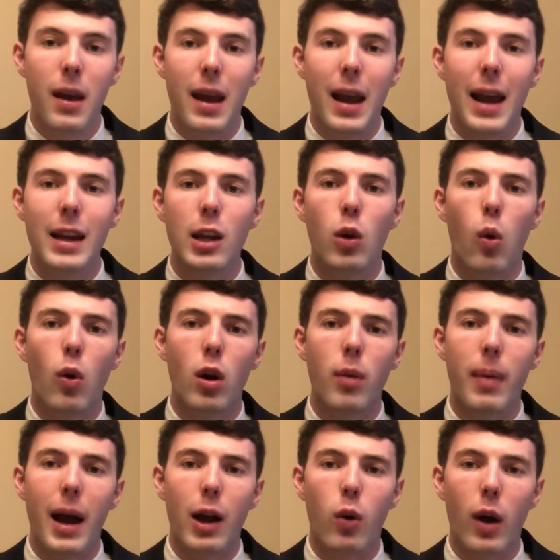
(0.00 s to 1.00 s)
Any
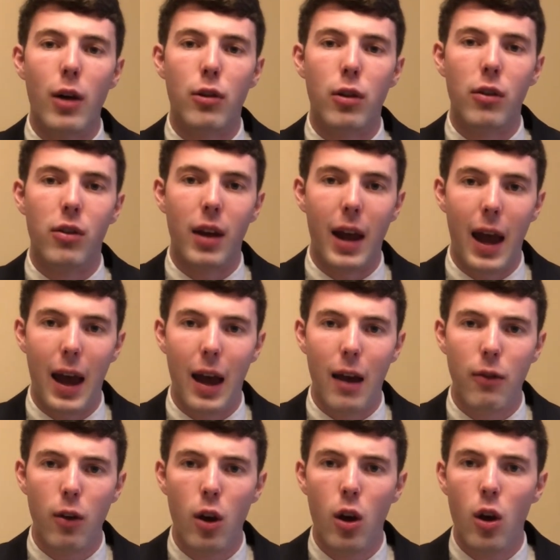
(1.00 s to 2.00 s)
quarterback questions they
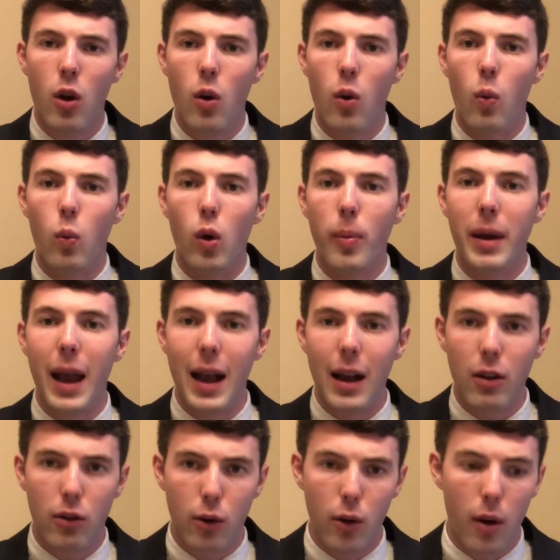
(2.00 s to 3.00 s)
have will be
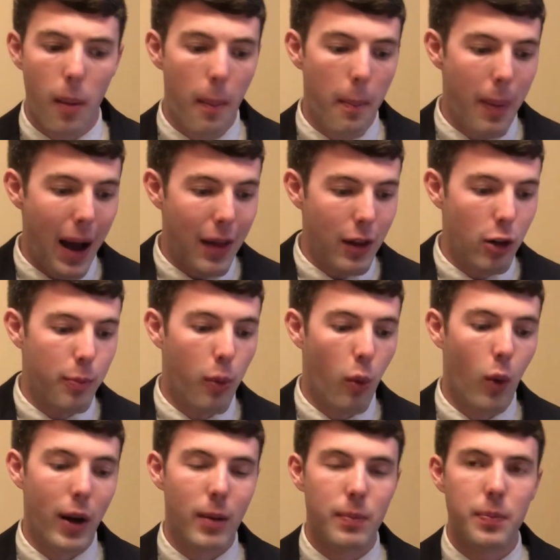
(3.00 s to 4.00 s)
answered by this
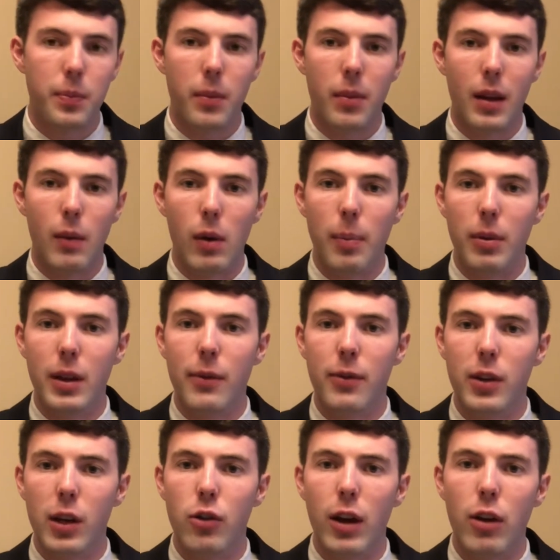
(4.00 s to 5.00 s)
point. We believe
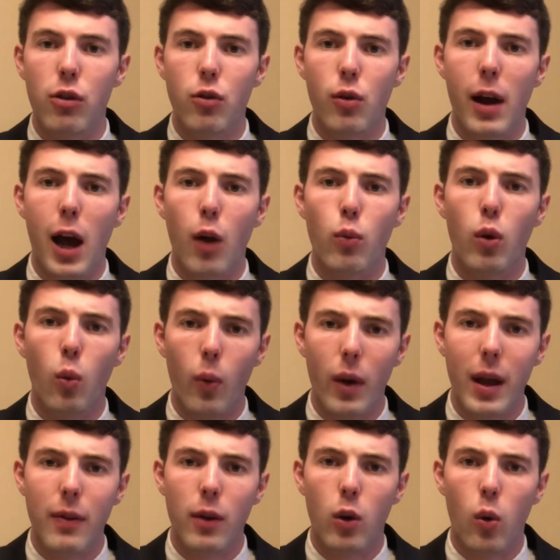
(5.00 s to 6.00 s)
C.J. Stroud will
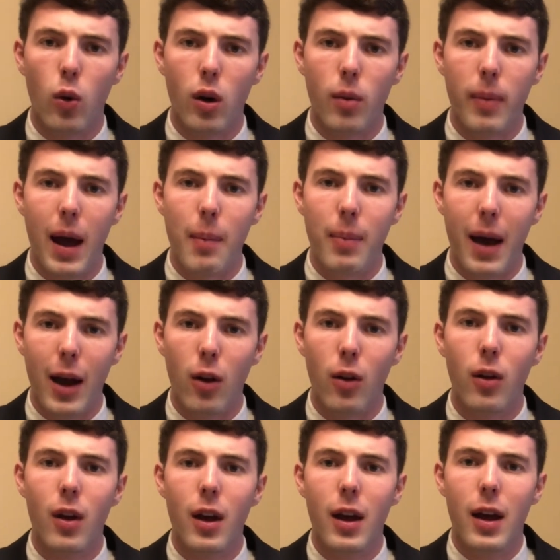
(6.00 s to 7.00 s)
win the quarterback
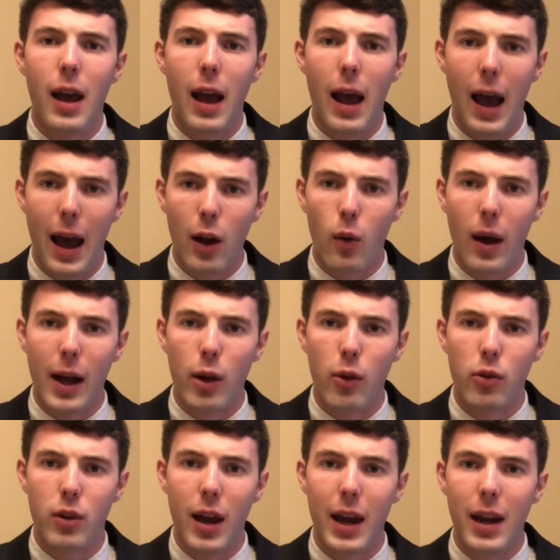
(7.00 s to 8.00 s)
battle at Ohio
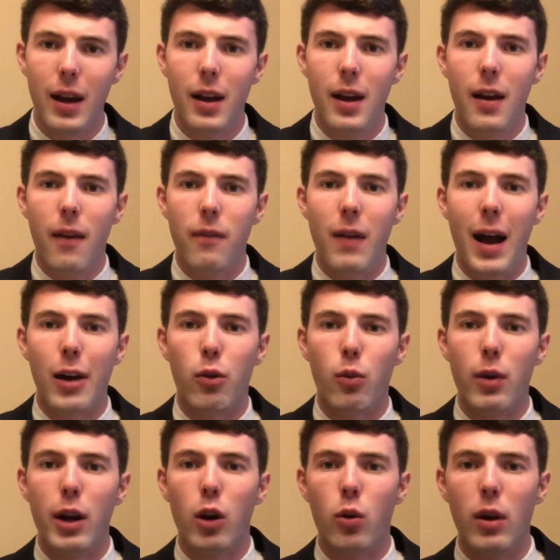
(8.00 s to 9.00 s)
State.
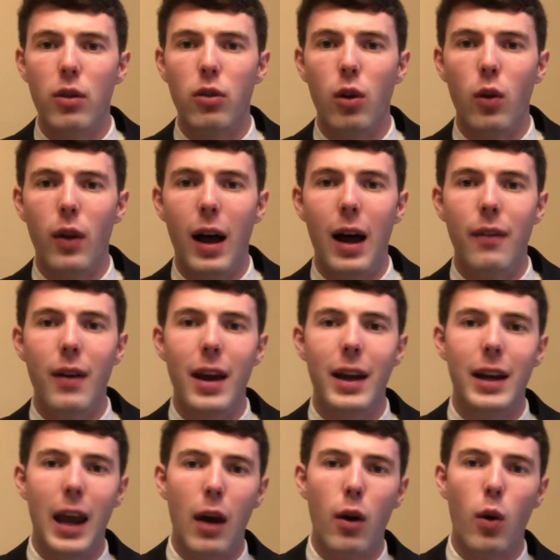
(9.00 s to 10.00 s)
Factor in Chris Olave,
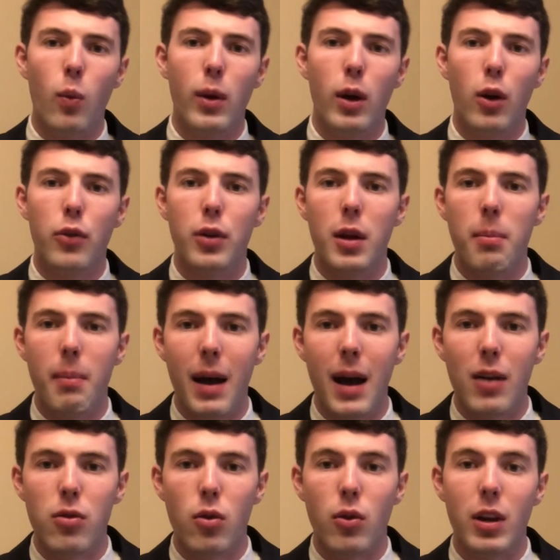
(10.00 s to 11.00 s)
Garrett Wilson,
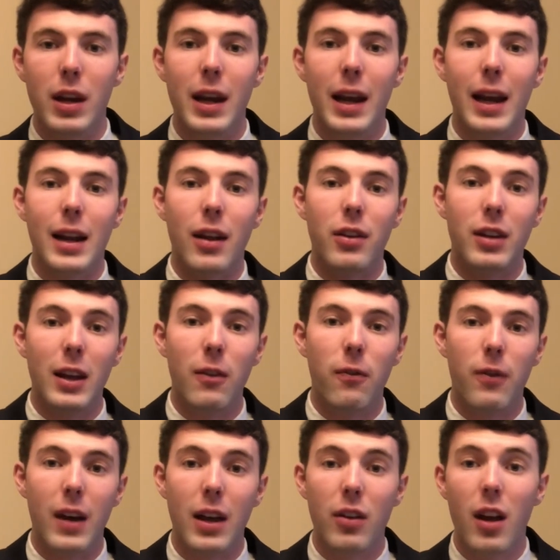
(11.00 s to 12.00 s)
Master Teague, and a
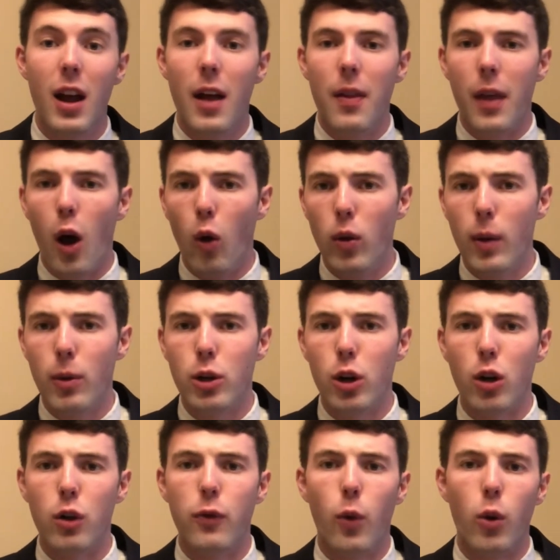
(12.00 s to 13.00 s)
defense that only
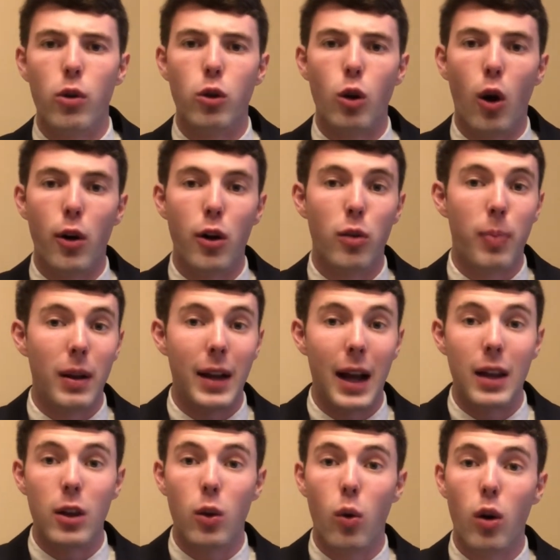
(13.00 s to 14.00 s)
returns 4 starters, but
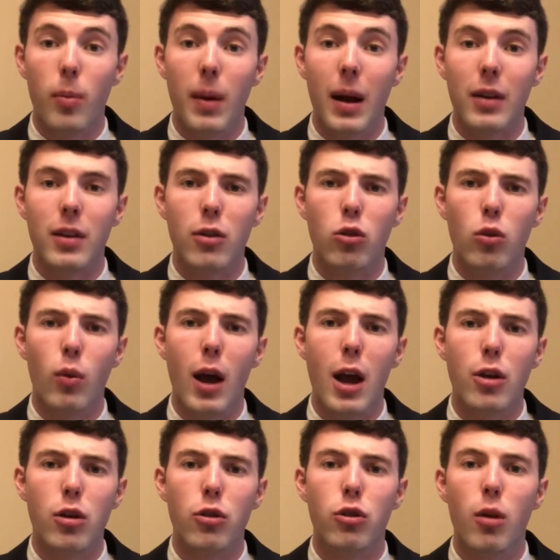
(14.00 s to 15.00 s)
like the quarterback
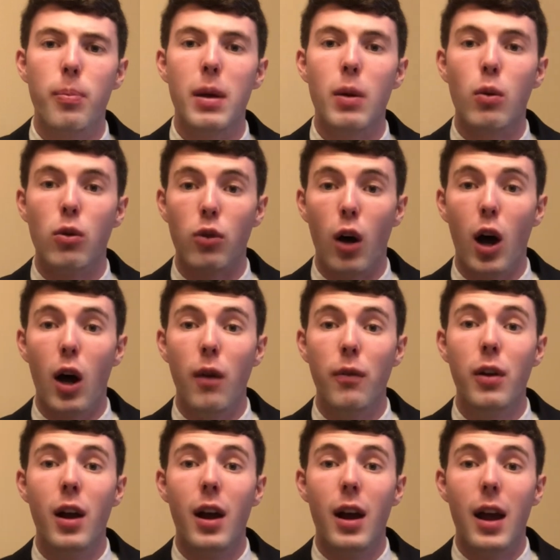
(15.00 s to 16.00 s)
situation, should be
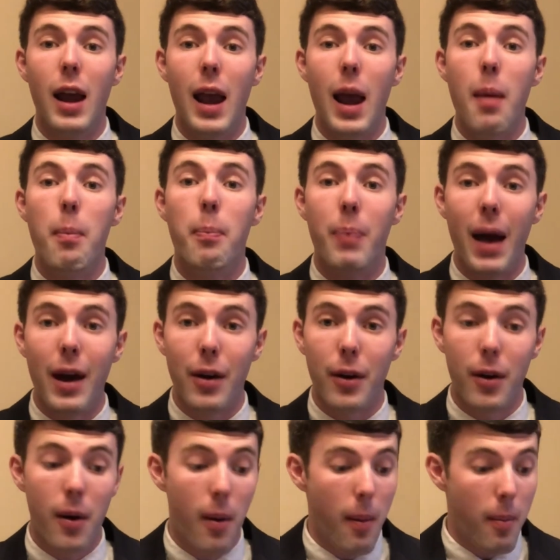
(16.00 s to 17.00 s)
resolved and
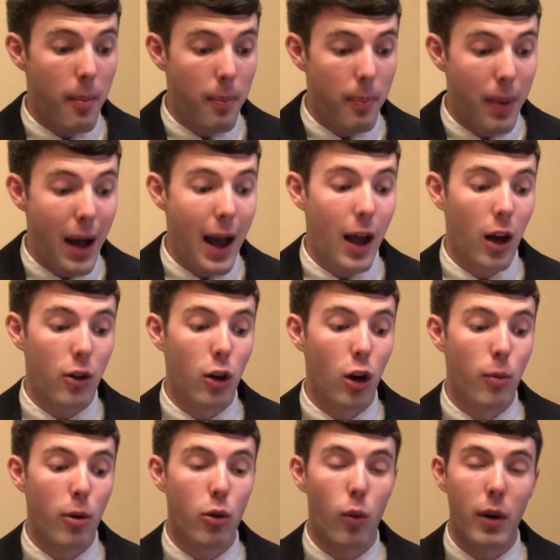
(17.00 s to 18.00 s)
better by
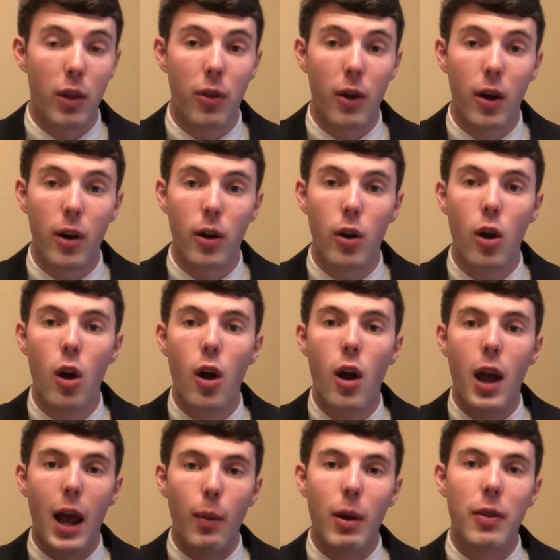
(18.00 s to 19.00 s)
October 23rd,
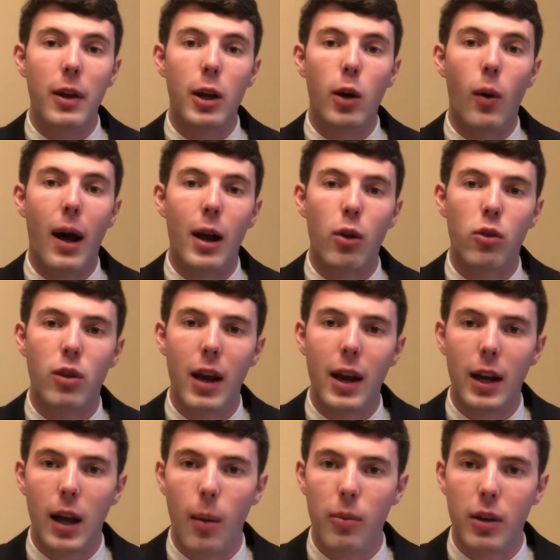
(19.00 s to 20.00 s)
and we think Ohio State
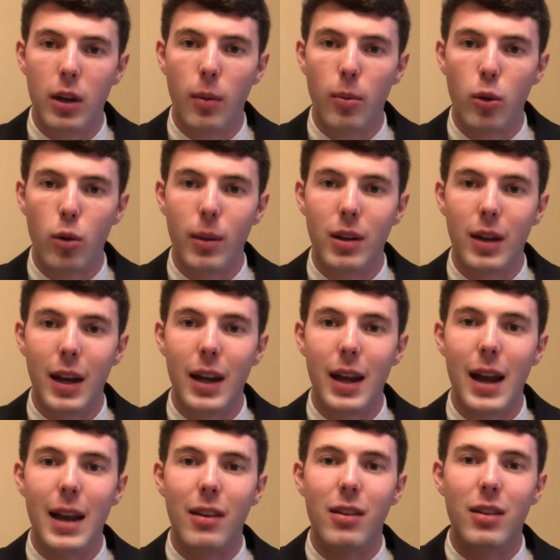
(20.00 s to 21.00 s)
comes into Bloomington
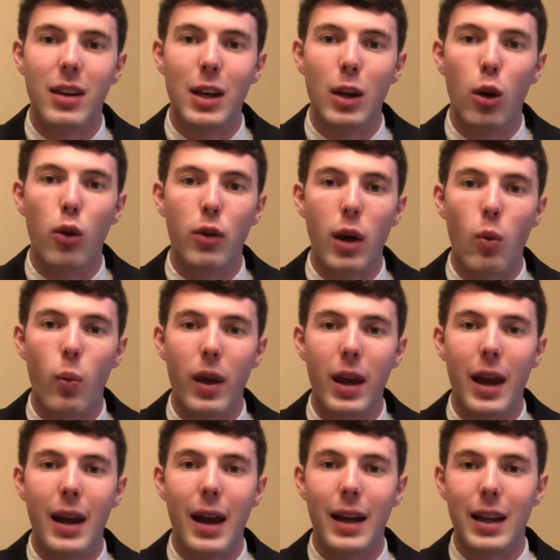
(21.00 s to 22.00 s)
and steals a
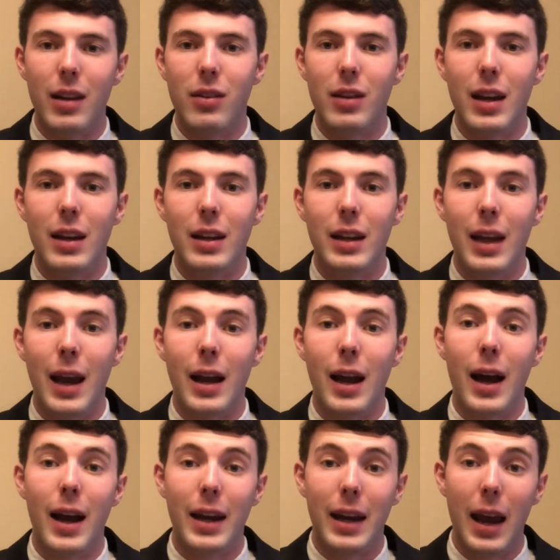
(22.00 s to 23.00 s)
win against Indiana,
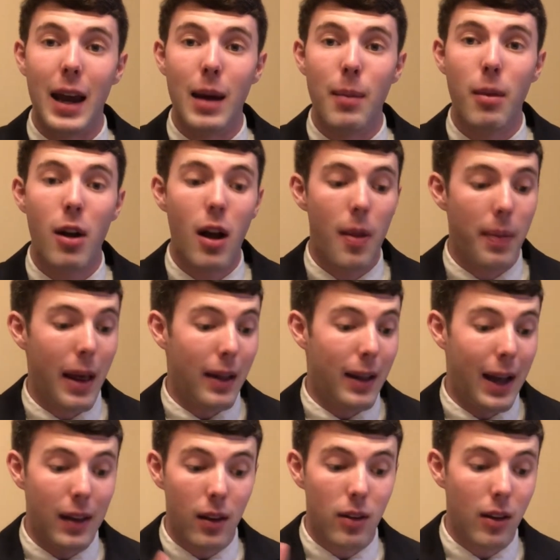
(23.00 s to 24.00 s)
a game that,
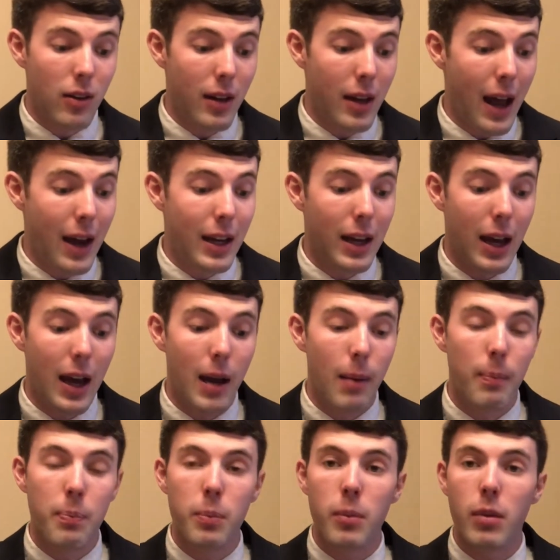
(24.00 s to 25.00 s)
like the Cincinnati
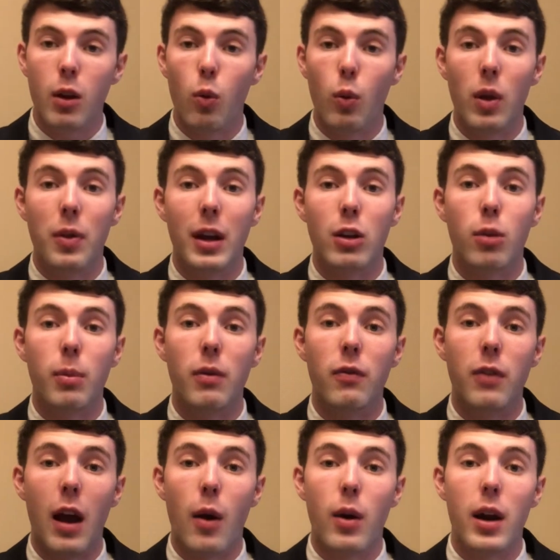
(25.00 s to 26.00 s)
game, we think is going to be
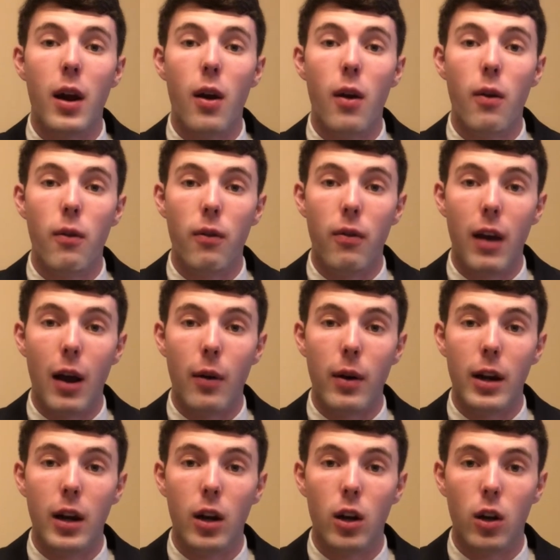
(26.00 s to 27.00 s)
very,
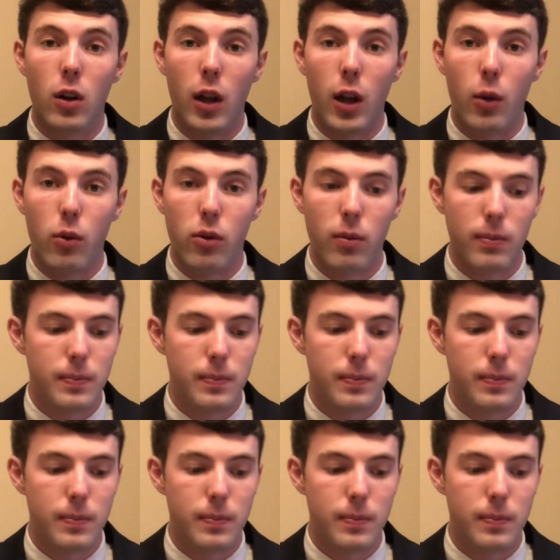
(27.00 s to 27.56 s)
very close.